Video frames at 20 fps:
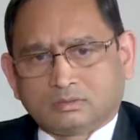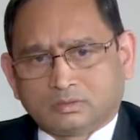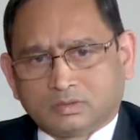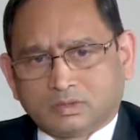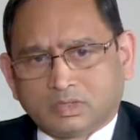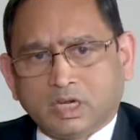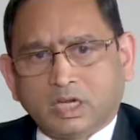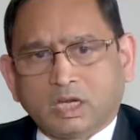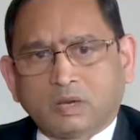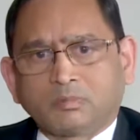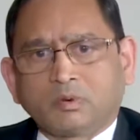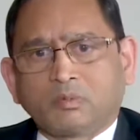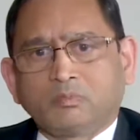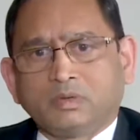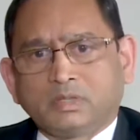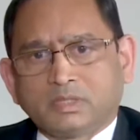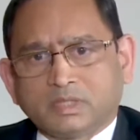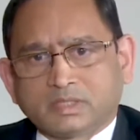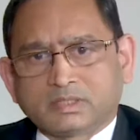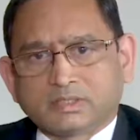three type of
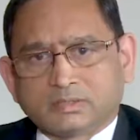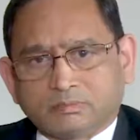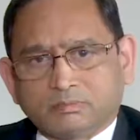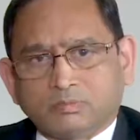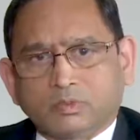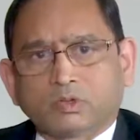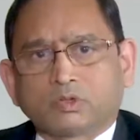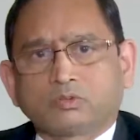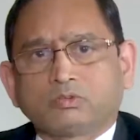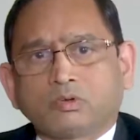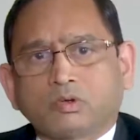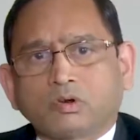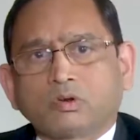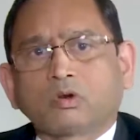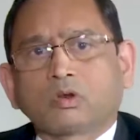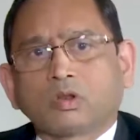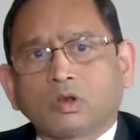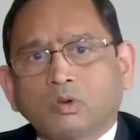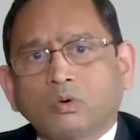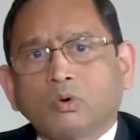business because we were
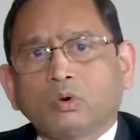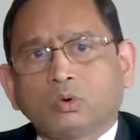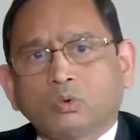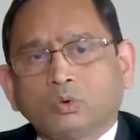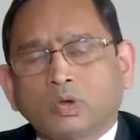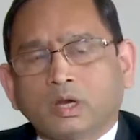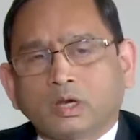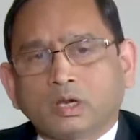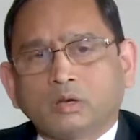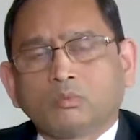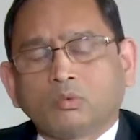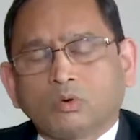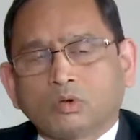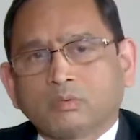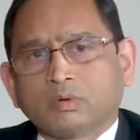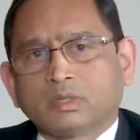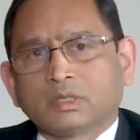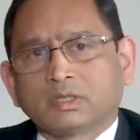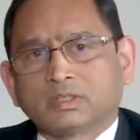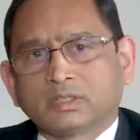not allowed to handle more
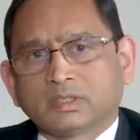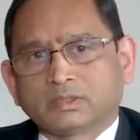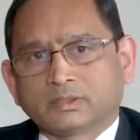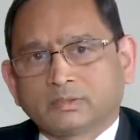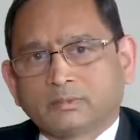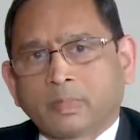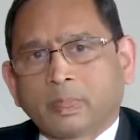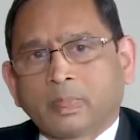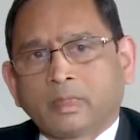businesses.